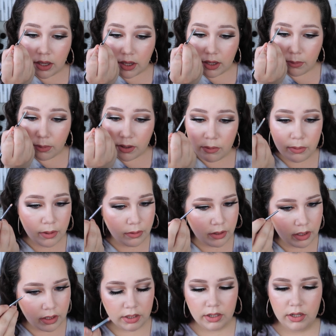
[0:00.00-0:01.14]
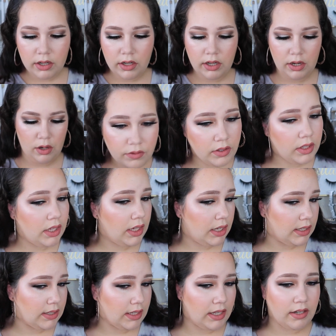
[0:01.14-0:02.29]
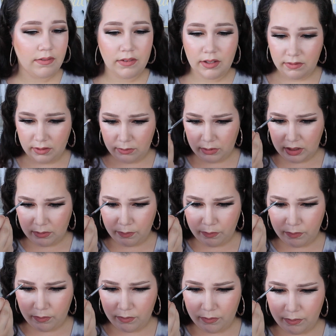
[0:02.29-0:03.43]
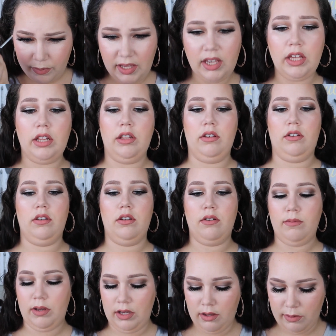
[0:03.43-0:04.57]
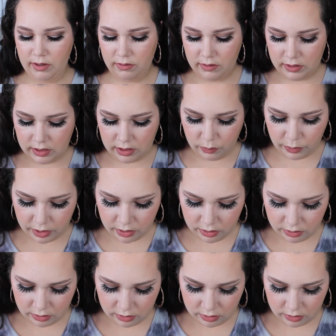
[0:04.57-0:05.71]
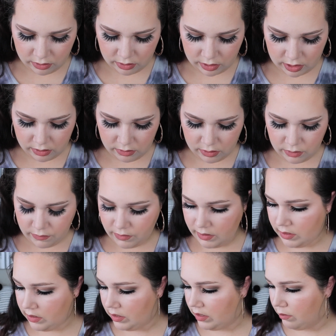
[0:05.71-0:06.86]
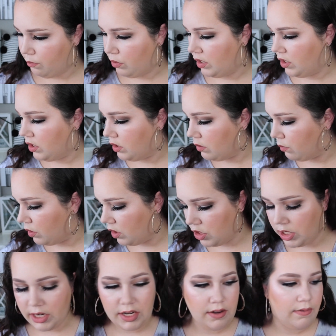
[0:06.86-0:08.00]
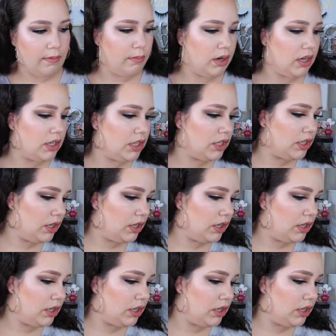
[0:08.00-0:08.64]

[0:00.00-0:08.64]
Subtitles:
eyebrow bone here. I feel like it is kind of giving me a pink look under my eyebrow. It's kind of weird. I don't know if it's this brush, so I'm gonna try a different brush.